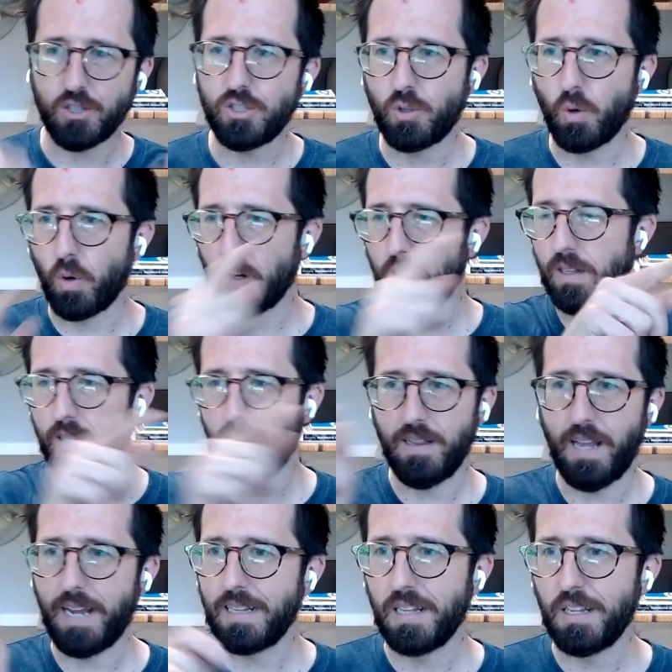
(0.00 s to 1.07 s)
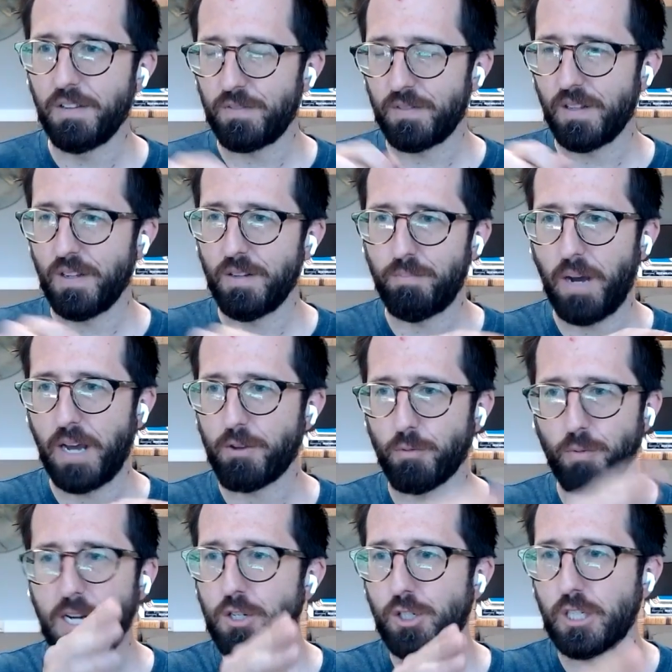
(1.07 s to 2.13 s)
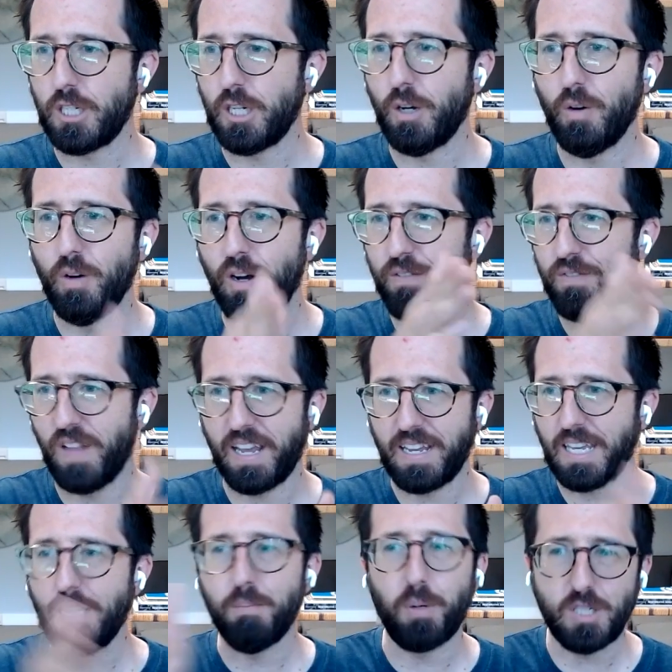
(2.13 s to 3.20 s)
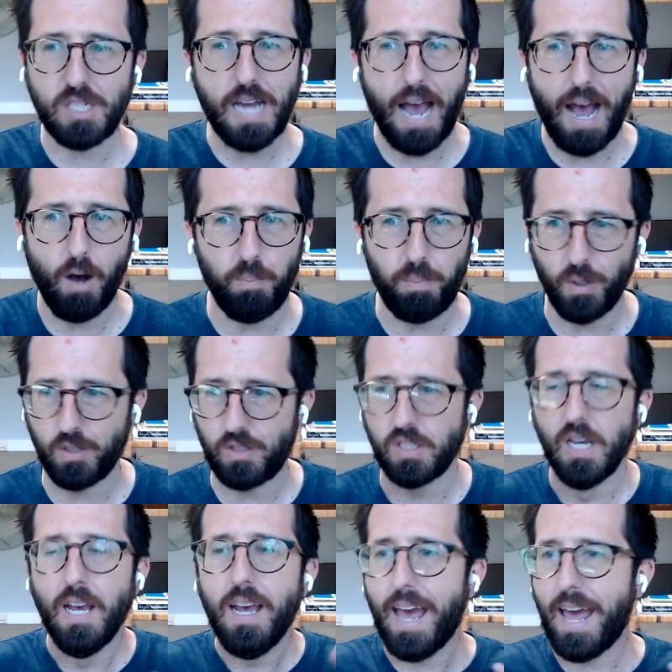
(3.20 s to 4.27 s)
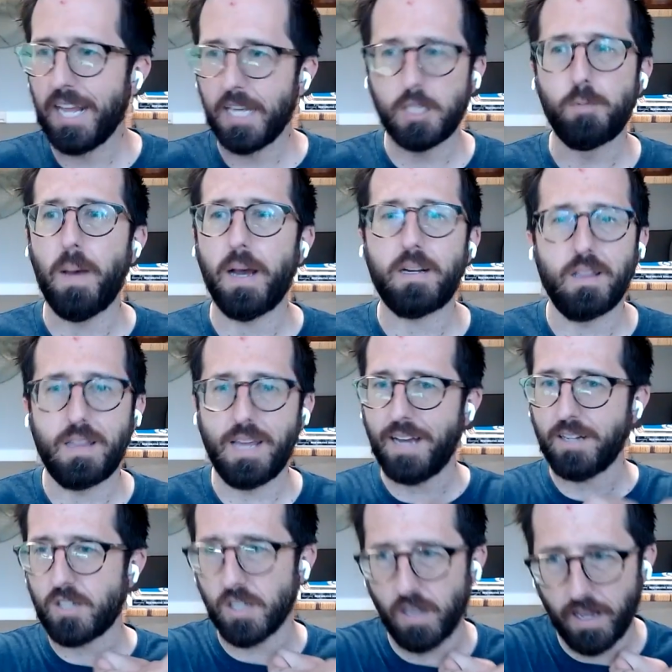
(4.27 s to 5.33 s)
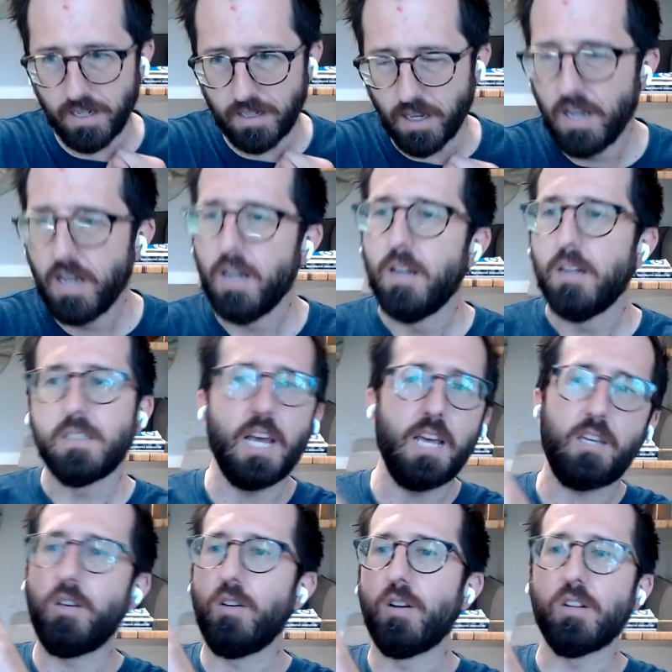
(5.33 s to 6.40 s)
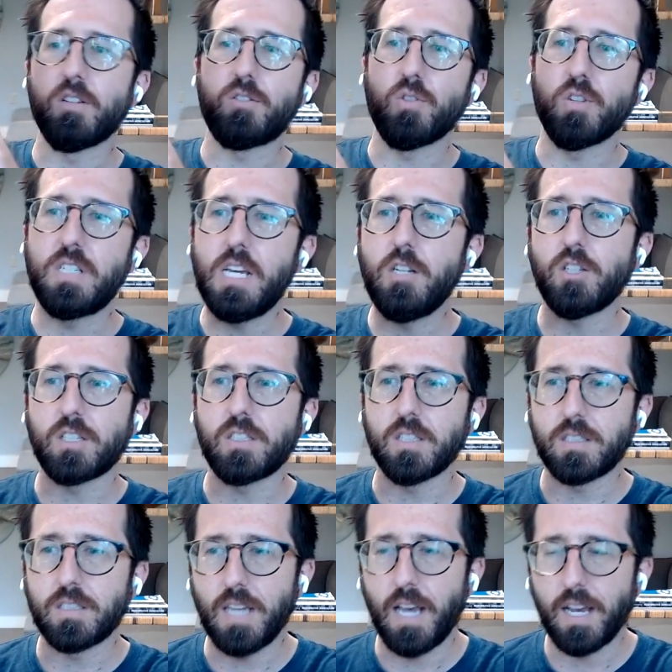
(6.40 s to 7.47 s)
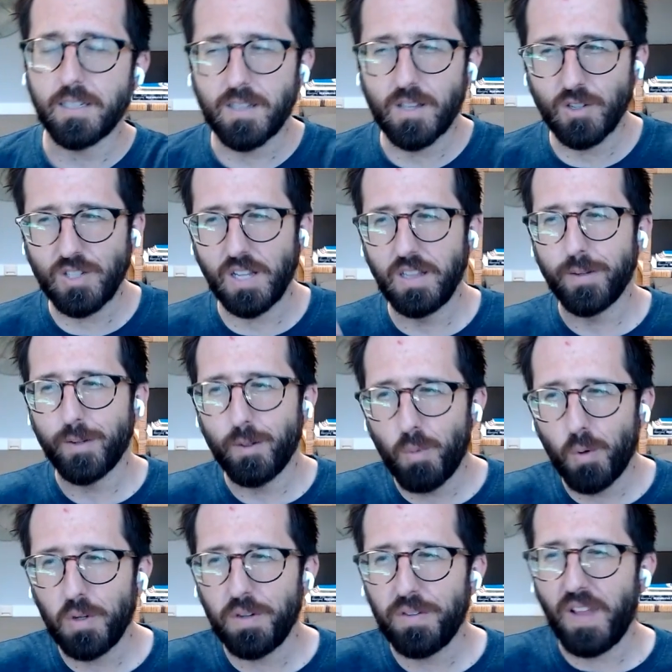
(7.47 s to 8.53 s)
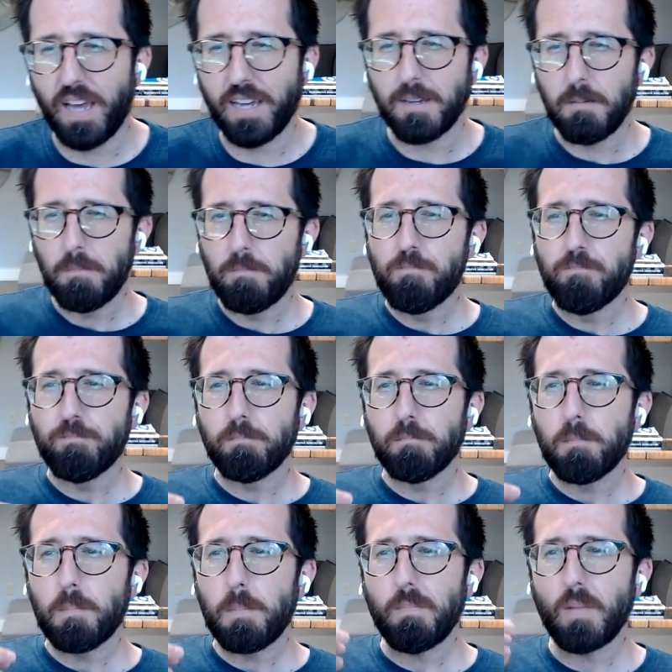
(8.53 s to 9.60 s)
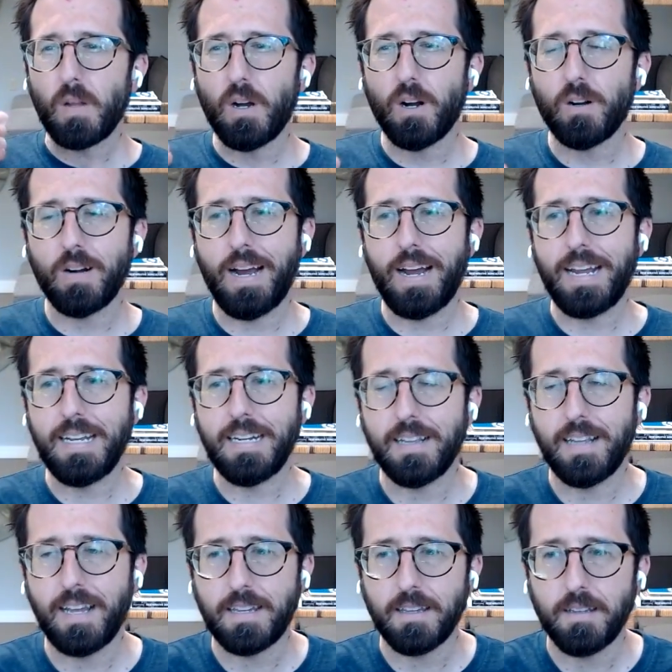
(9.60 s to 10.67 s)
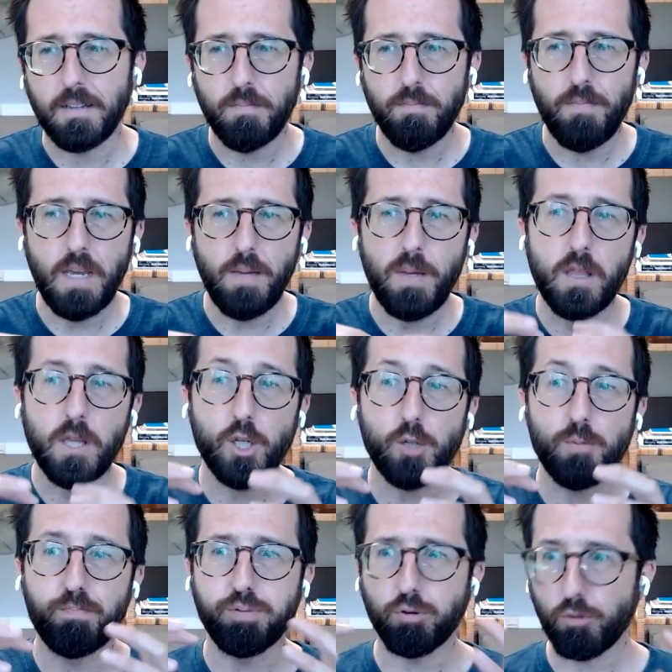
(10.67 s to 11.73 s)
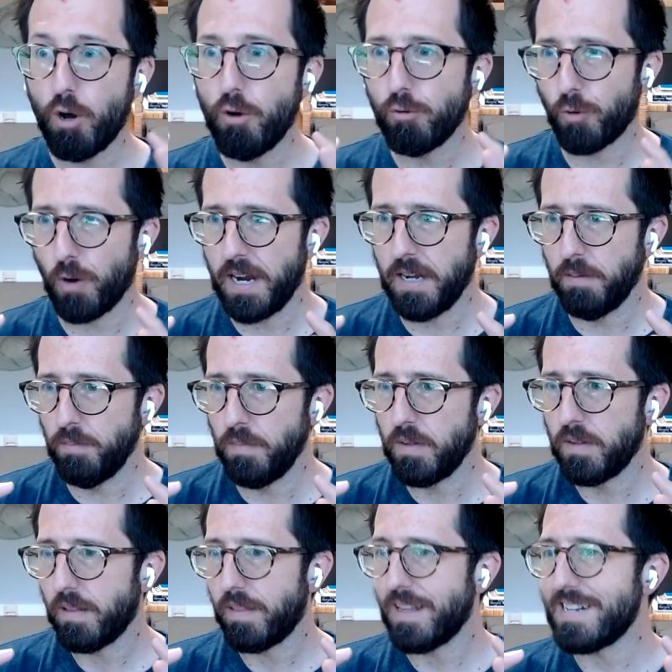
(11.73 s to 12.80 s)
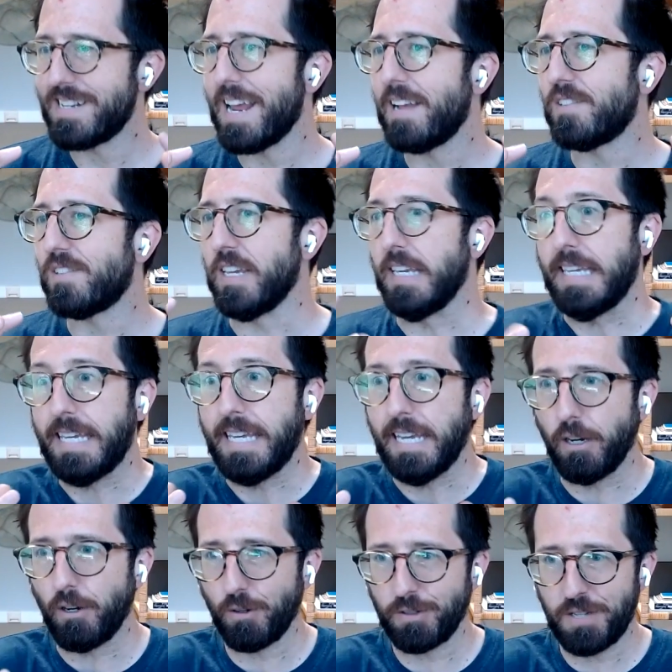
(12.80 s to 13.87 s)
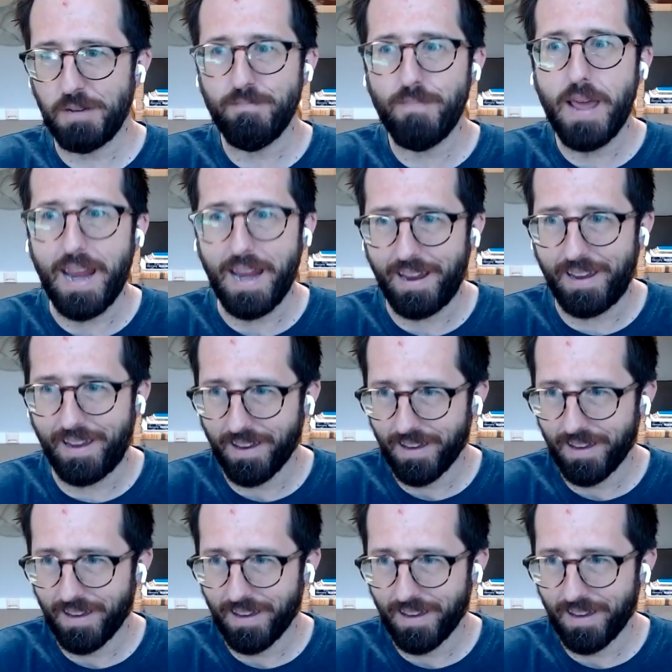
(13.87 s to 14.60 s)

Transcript: You can't just sort light lift by the ratio of like inputs to outputs and expect that to like take you to strategic success. There's a little more of like, all right, like maybe this program that takes a year to